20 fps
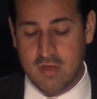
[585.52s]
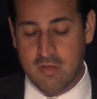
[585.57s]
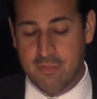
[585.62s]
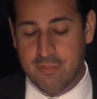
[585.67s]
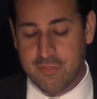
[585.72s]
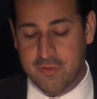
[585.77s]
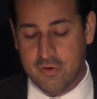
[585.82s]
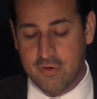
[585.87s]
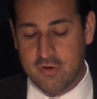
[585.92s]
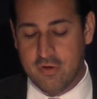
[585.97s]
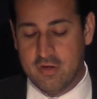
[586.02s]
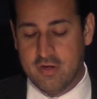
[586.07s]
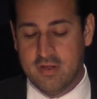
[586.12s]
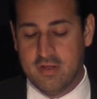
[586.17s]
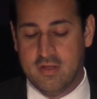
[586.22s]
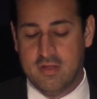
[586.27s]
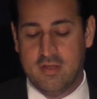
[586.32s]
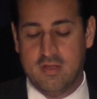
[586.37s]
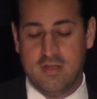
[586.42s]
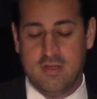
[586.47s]

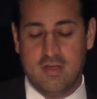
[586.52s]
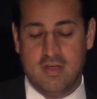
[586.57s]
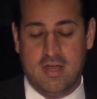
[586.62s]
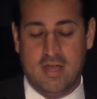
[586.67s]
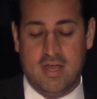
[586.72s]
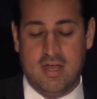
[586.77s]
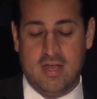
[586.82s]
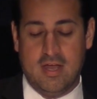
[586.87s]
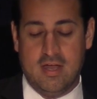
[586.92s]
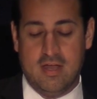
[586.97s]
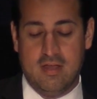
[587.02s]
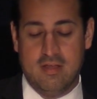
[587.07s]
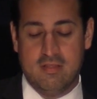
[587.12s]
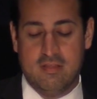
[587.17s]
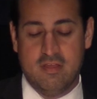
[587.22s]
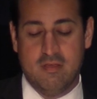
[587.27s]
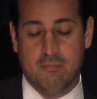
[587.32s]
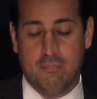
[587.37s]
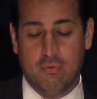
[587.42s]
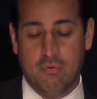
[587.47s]
Third, uh,
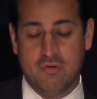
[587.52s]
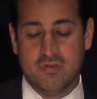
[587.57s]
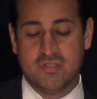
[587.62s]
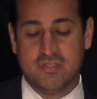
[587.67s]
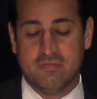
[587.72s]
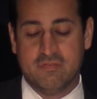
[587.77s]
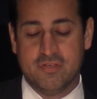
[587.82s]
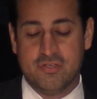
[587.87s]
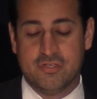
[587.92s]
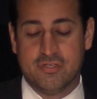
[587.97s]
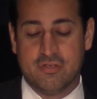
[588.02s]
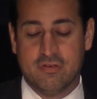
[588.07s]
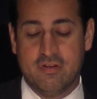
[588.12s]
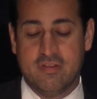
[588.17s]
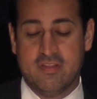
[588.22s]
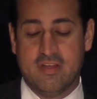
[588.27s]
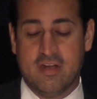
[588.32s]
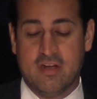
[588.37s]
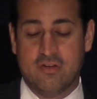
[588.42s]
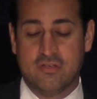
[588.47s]
the importance of
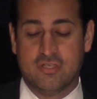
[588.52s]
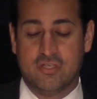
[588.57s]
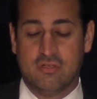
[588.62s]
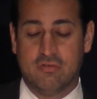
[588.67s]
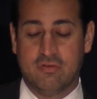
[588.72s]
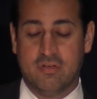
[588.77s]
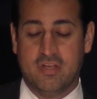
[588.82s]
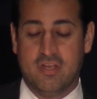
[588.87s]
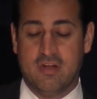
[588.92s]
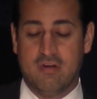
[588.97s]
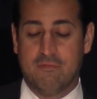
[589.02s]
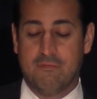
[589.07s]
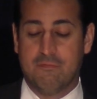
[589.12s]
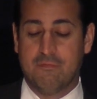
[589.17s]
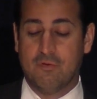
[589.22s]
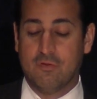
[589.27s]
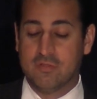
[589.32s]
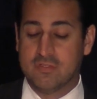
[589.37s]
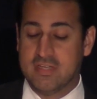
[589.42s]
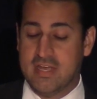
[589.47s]
ensuring that our children get a
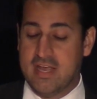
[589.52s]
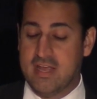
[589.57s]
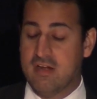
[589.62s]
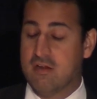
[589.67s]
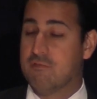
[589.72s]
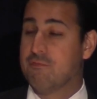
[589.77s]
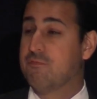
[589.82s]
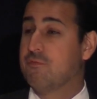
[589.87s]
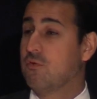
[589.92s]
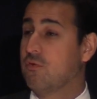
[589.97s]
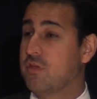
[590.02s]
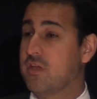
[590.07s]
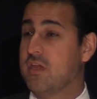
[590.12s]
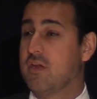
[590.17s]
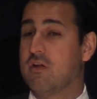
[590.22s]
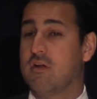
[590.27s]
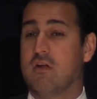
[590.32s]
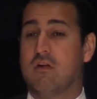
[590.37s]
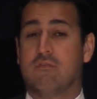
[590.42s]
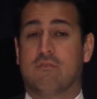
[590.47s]
full day and a full
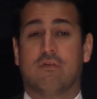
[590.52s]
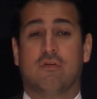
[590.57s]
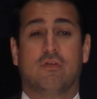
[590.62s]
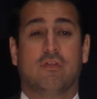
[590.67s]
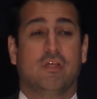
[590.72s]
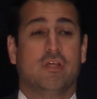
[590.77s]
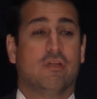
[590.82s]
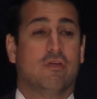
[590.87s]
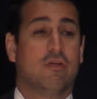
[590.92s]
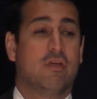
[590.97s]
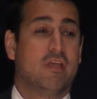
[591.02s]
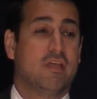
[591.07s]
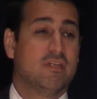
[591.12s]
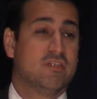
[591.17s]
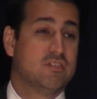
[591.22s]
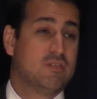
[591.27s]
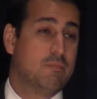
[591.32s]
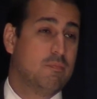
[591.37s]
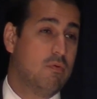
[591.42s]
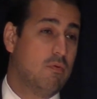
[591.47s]
year of early learning
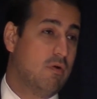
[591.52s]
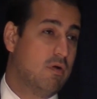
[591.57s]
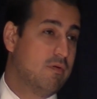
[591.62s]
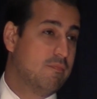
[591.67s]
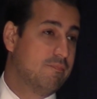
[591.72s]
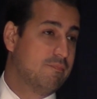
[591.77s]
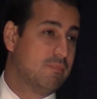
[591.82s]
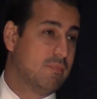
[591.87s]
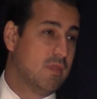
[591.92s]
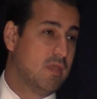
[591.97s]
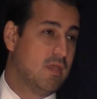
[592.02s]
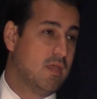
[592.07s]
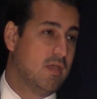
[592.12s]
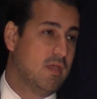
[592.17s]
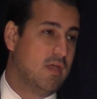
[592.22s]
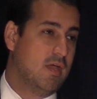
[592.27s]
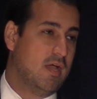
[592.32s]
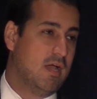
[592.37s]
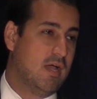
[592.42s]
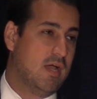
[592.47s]
and support.
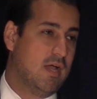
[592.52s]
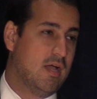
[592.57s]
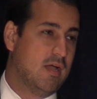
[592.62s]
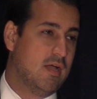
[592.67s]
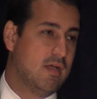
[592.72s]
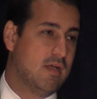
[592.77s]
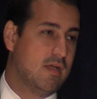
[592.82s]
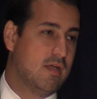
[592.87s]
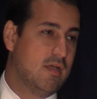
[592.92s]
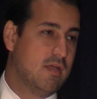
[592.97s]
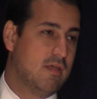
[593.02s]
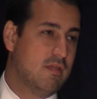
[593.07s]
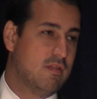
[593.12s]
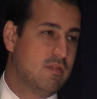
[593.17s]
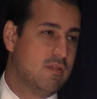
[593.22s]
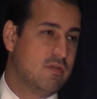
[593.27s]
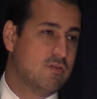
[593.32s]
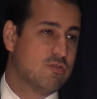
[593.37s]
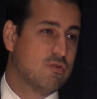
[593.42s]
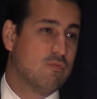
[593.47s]
Uh,
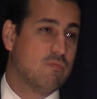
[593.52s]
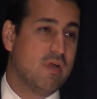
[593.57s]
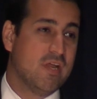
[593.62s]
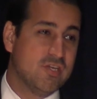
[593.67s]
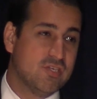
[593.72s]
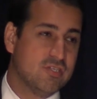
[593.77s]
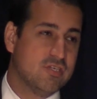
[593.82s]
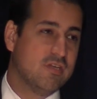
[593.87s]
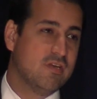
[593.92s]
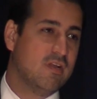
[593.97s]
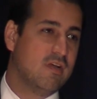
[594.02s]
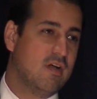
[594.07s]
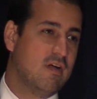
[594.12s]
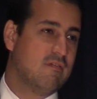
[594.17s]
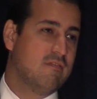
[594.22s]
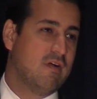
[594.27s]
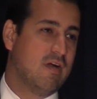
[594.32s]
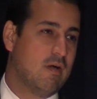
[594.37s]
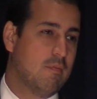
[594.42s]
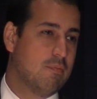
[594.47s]
the duration
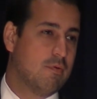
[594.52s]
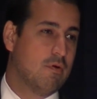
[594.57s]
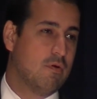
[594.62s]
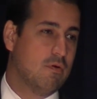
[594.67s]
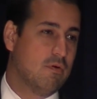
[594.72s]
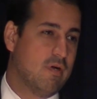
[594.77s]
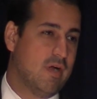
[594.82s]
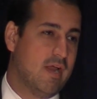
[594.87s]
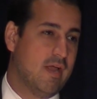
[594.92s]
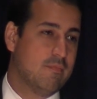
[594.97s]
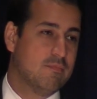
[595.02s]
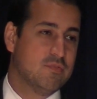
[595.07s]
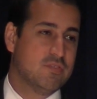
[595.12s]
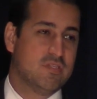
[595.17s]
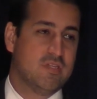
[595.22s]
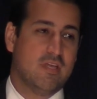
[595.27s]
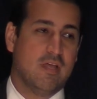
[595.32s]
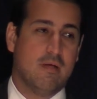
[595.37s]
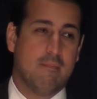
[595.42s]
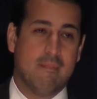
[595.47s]
of our programs,
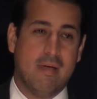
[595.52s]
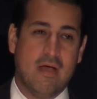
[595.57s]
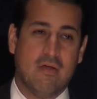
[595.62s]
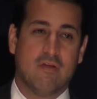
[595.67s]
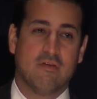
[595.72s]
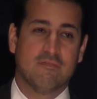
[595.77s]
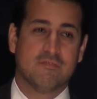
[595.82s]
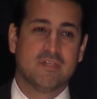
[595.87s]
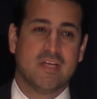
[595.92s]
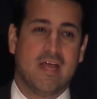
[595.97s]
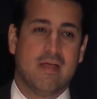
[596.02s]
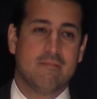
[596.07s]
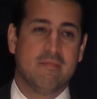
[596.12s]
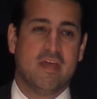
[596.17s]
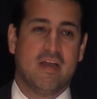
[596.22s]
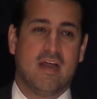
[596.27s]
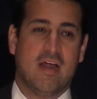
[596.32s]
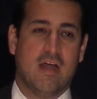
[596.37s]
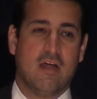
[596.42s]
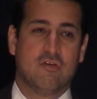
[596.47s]
the amount of time
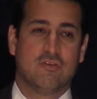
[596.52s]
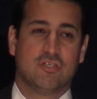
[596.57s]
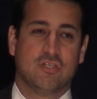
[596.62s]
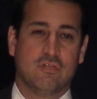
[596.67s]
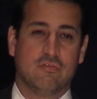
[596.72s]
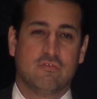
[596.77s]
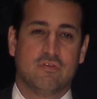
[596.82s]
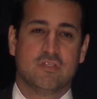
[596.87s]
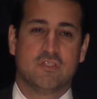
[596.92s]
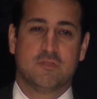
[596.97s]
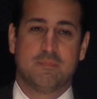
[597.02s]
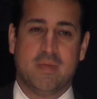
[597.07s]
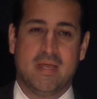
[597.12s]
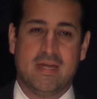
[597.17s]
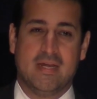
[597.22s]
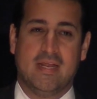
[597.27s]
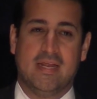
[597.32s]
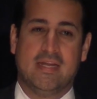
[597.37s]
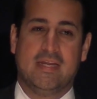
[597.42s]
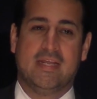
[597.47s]
that our children
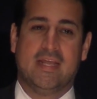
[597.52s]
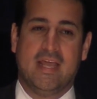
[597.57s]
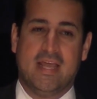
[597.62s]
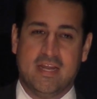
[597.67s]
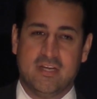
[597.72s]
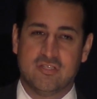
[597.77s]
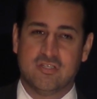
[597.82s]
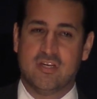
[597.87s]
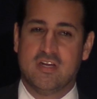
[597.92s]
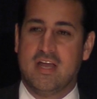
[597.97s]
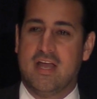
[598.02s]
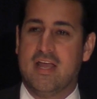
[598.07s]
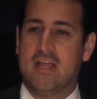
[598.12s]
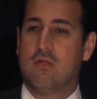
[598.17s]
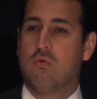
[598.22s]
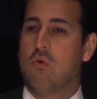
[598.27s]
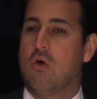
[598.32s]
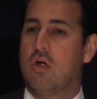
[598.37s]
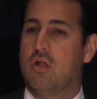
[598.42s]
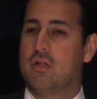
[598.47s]
spend engaged in high
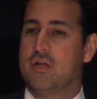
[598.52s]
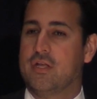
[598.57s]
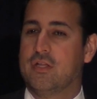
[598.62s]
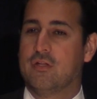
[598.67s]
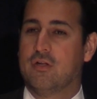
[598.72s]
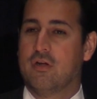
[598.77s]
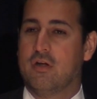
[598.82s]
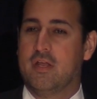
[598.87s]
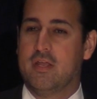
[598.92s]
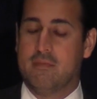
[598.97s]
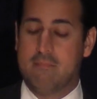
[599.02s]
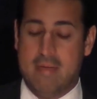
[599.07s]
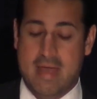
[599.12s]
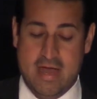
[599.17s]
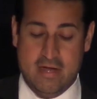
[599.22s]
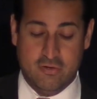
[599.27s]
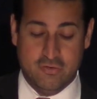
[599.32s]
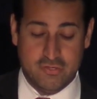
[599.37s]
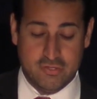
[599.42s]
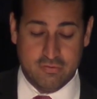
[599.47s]
quality learning
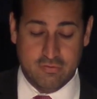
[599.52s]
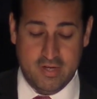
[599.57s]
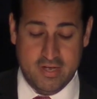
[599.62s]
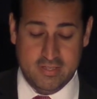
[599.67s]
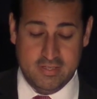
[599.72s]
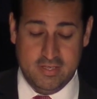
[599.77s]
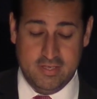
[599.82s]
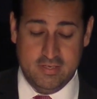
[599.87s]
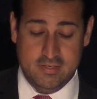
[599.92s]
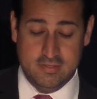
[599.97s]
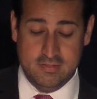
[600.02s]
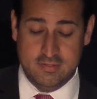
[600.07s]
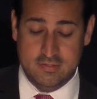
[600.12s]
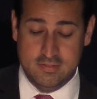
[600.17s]
matters greatly.